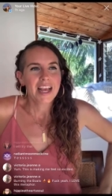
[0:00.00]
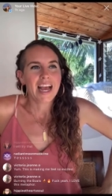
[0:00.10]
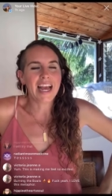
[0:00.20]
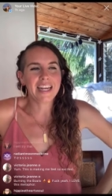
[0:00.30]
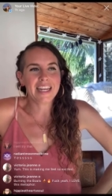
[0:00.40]

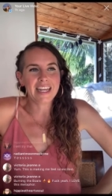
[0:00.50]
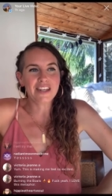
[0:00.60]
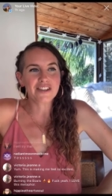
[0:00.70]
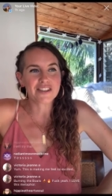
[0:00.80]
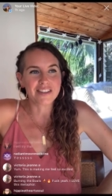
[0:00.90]
And he
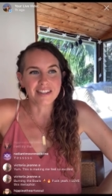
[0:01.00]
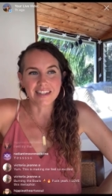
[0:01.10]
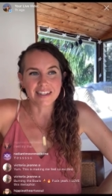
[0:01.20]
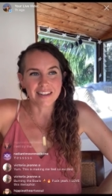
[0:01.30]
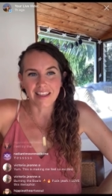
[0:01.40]
just
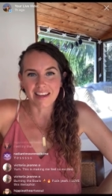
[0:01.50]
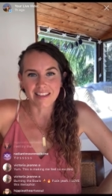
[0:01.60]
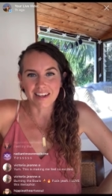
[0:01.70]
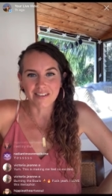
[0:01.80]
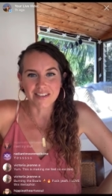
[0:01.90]
didn't think that
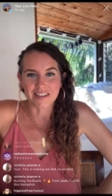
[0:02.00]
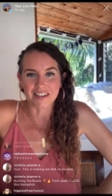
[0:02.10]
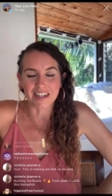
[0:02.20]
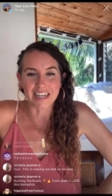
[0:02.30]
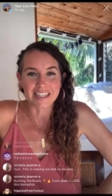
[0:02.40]
it was a good
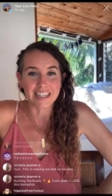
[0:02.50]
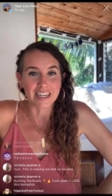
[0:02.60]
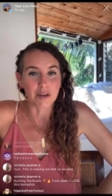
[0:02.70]
idea.